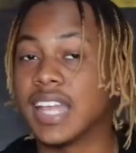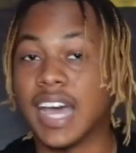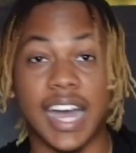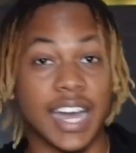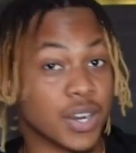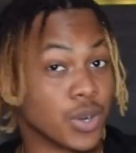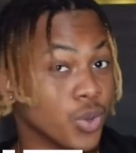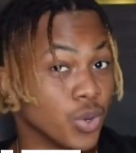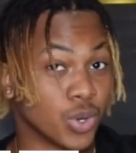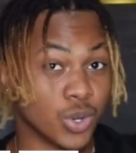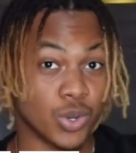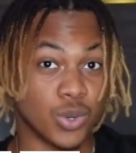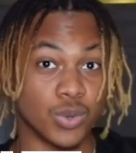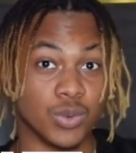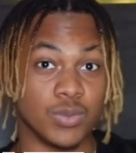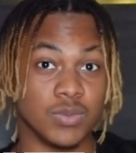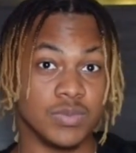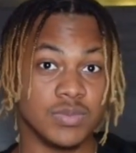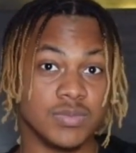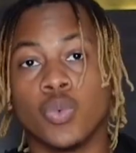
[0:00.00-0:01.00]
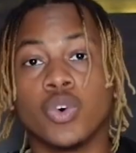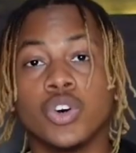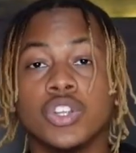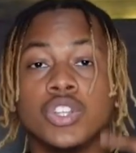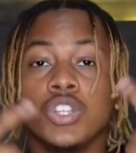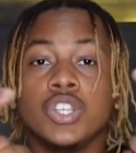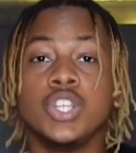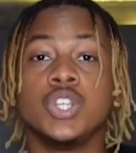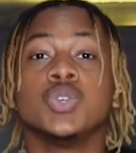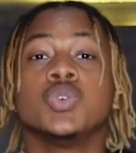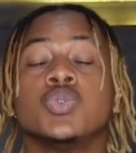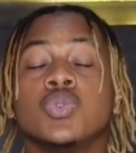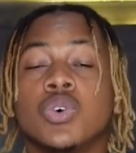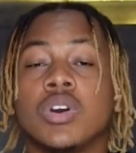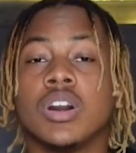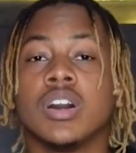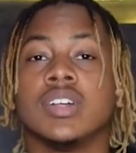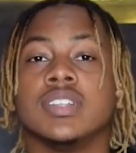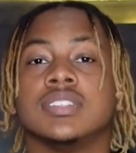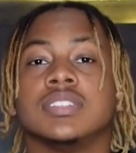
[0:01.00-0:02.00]
I don't know. What do you
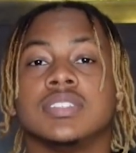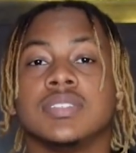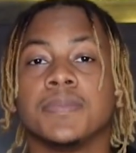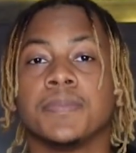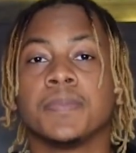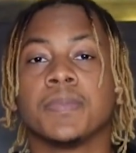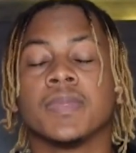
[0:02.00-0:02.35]
want?